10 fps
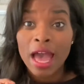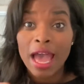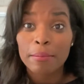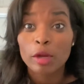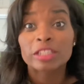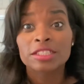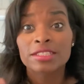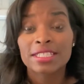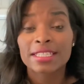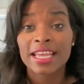I purchased
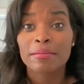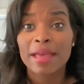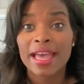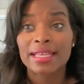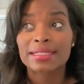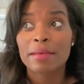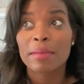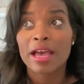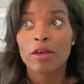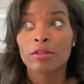these handbags
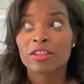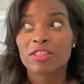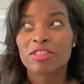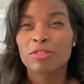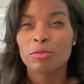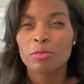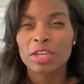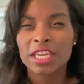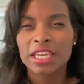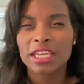about
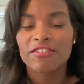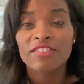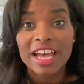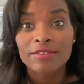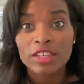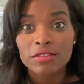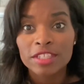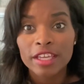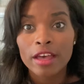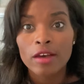3 to 5 years
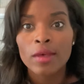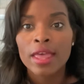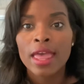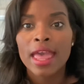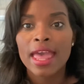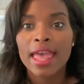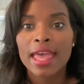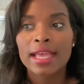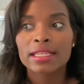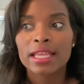ago,
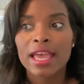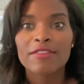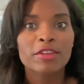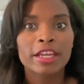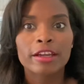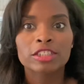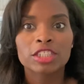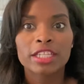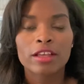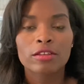and every year
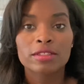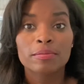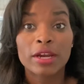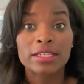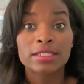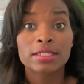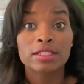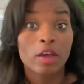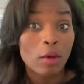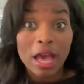Chanel's prices
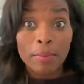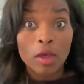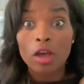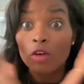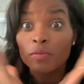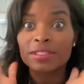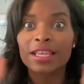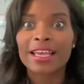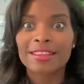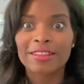go up. Oops,
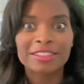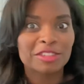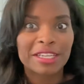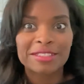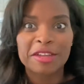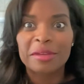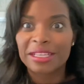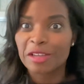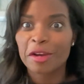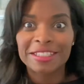I'll let you guys know,
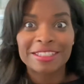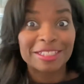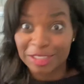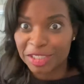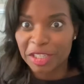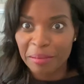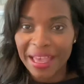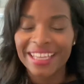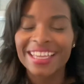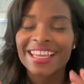it's a Chanel
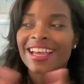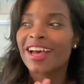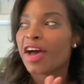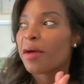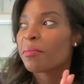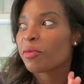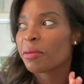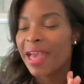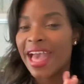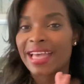bag or
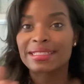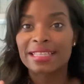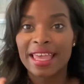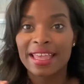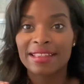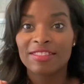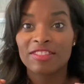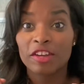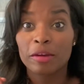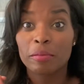bags, and
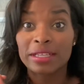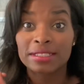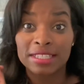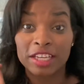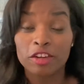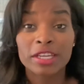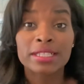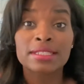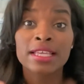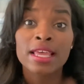their prices
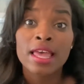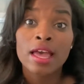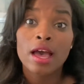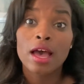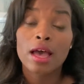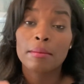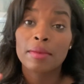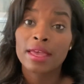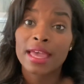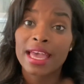increase
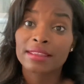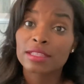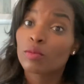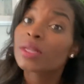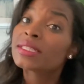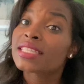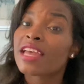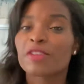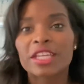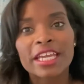at least once
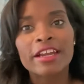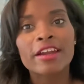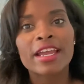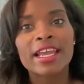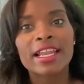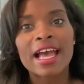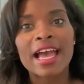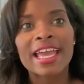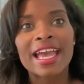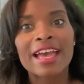every year, and I
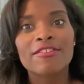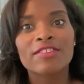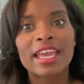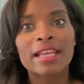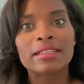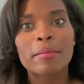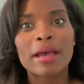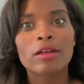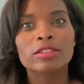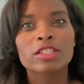have gained
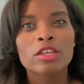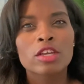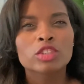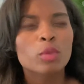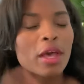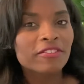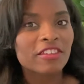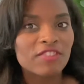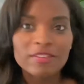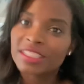about 12 to
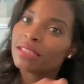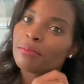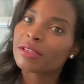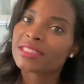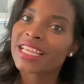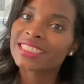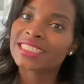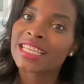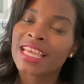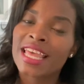
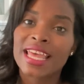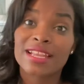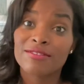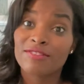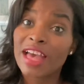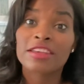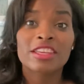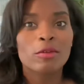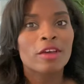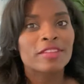15% in
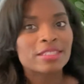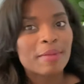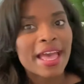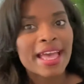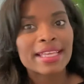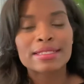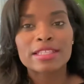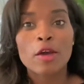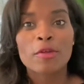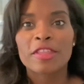value on these bags,
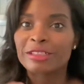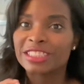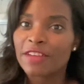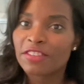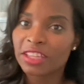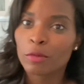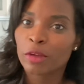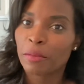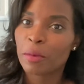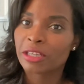so they're definitely
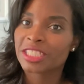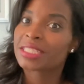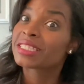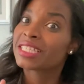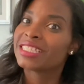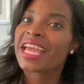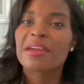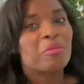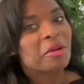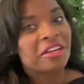worth the purchase. Today
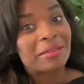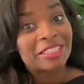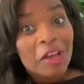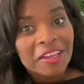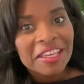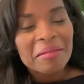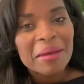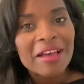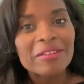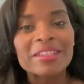we're going to be talking
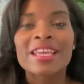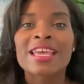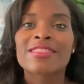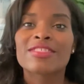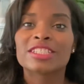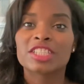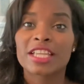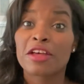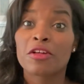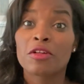about the
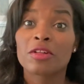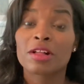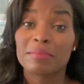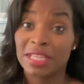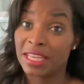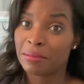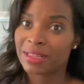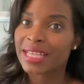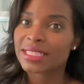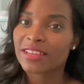Chanel medium
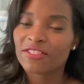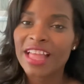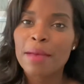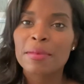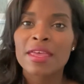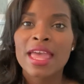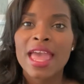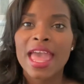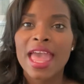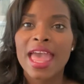classic flap
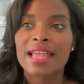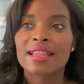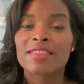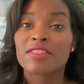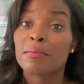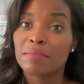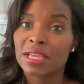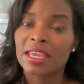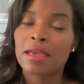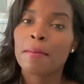and the
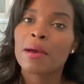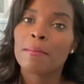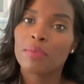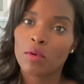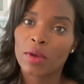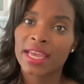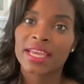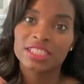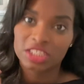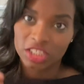medium
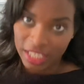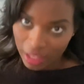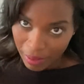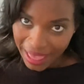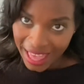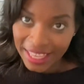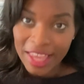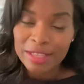boy Chanel bag.